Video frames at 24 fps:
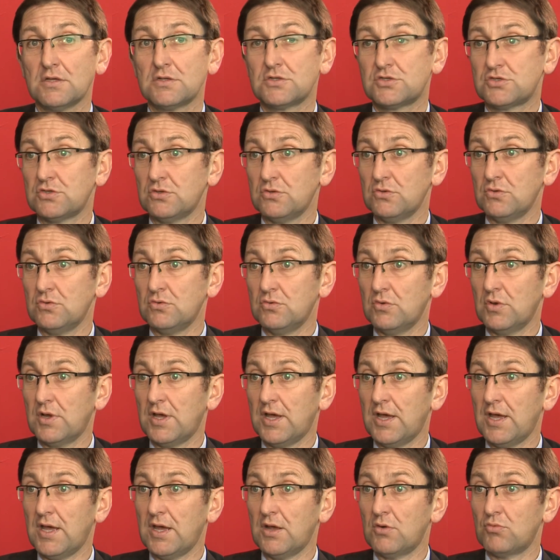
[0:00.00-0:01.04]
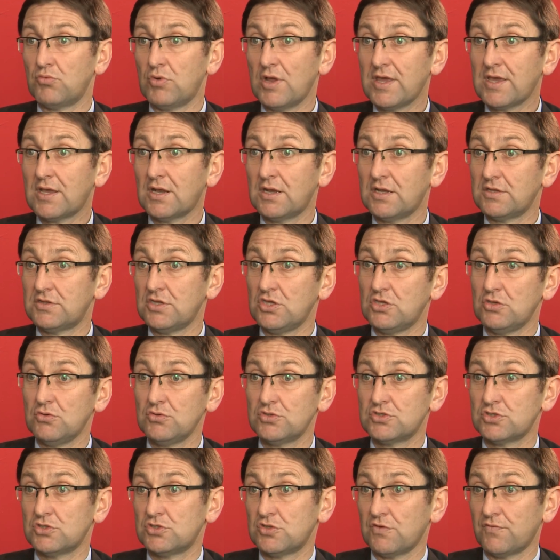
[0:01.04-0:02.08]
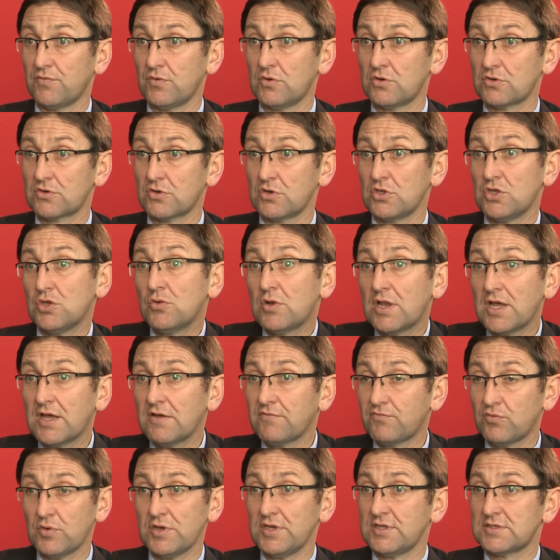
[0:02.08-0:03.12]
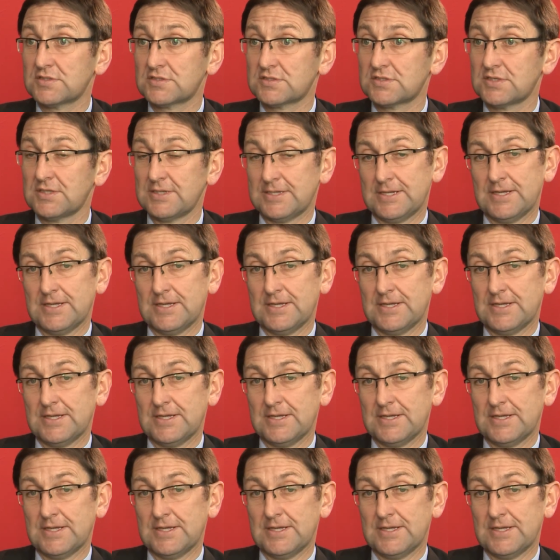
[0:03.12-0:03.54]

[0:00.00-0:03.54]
to regulate the usage of water, you'll have waste.